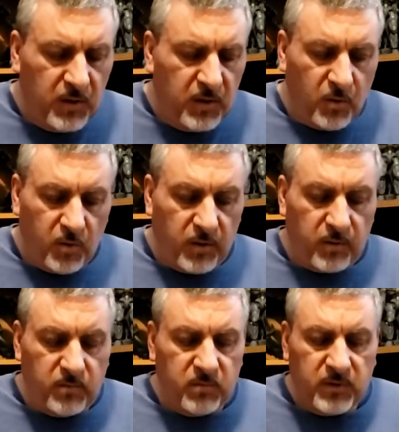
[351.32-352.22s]
or
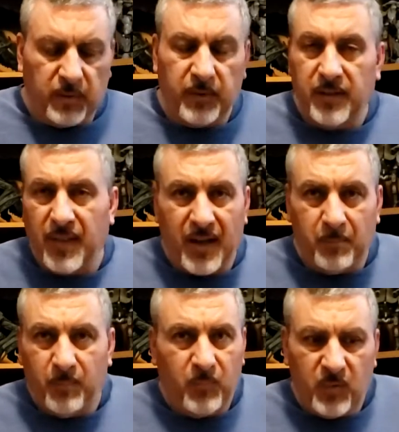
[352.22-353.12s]
something like that
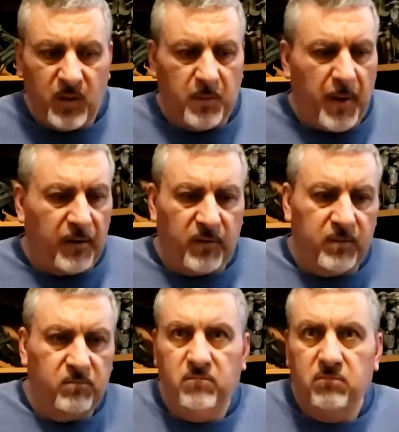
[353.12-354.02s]
in the background.
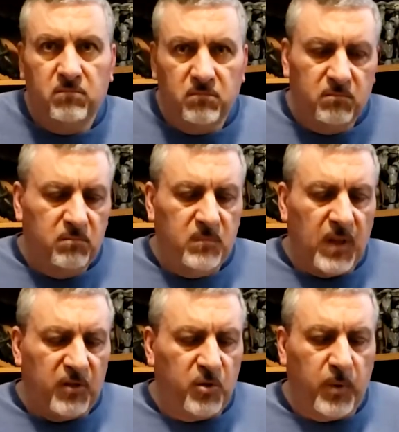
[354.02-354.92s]

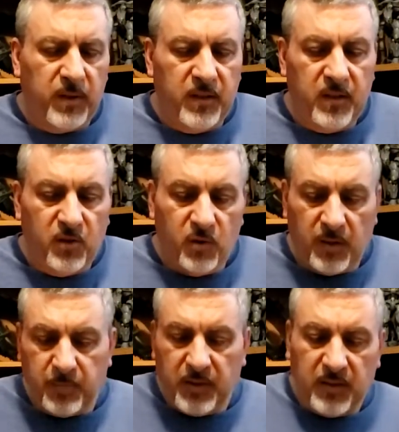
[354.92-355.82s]
Not sure why they didn't do that,
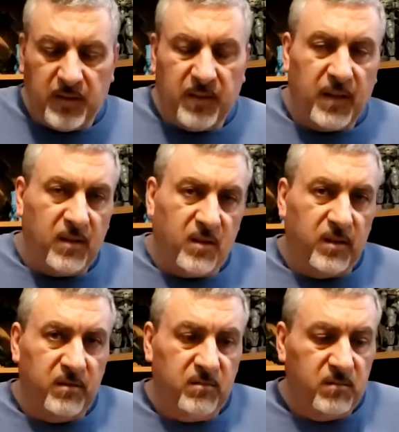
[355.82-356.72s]
but they did that
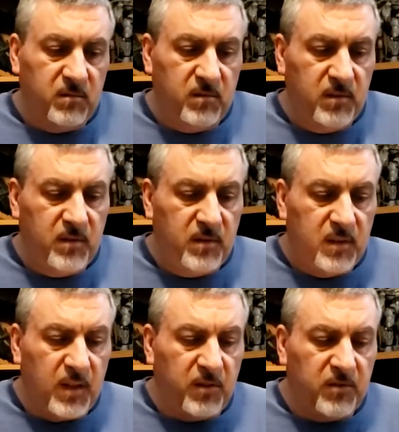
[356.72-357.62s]
on
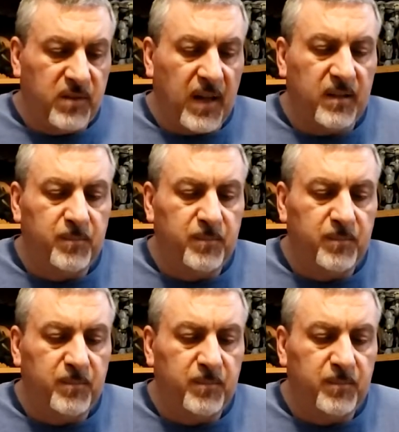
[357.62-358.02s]
the other set.